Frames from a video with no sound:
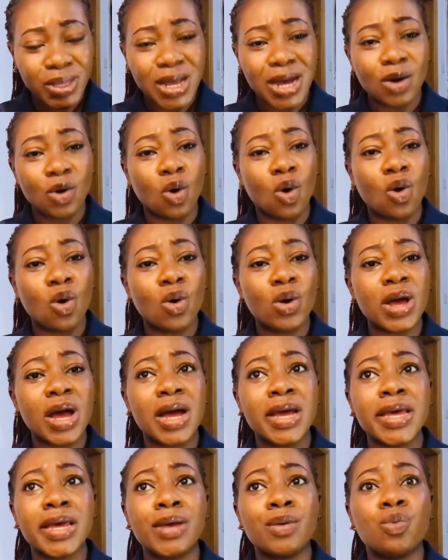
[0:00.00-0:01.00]
or
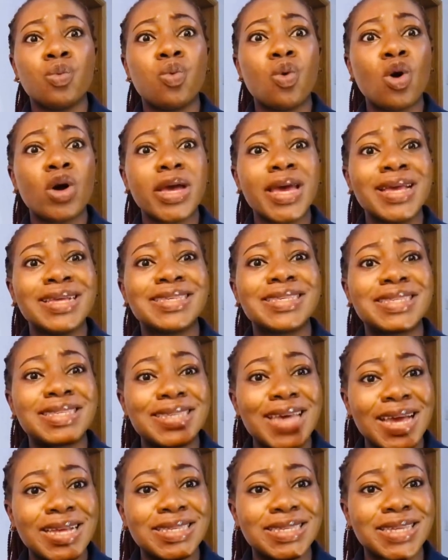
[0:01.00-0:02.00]
a
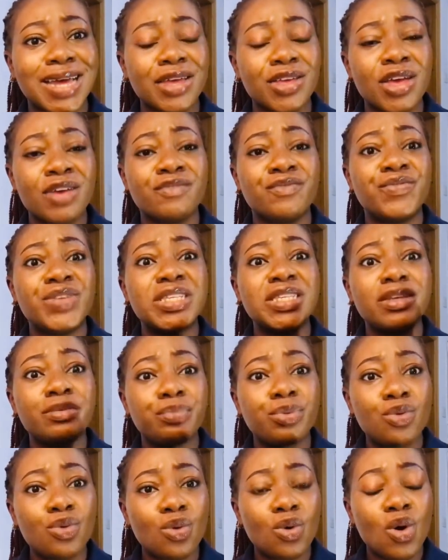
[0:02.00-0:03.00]
site, like a
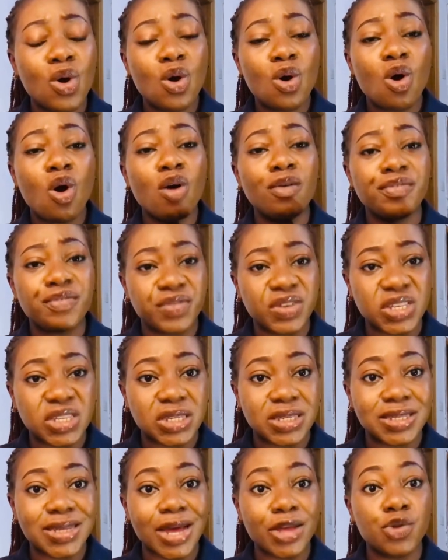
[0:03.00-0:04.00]
visible office
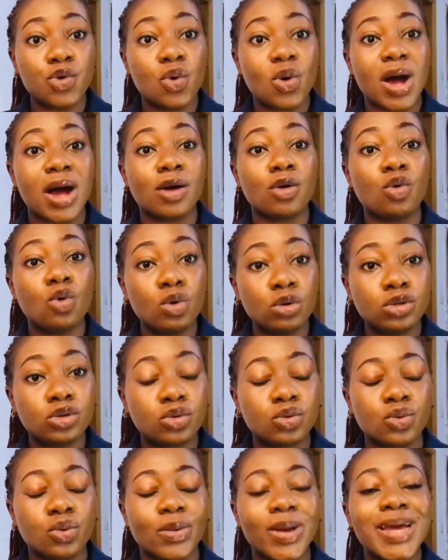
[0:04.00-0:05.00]
that you can go
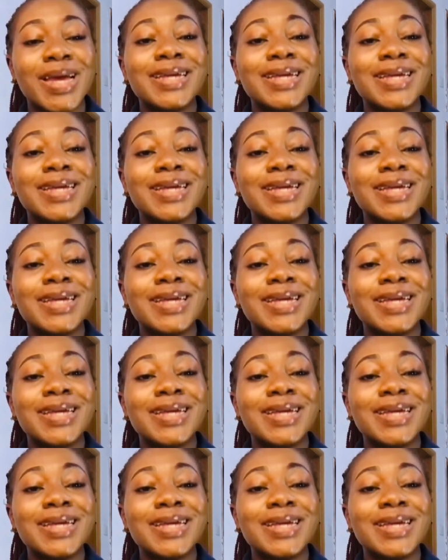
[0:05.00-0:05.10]
to,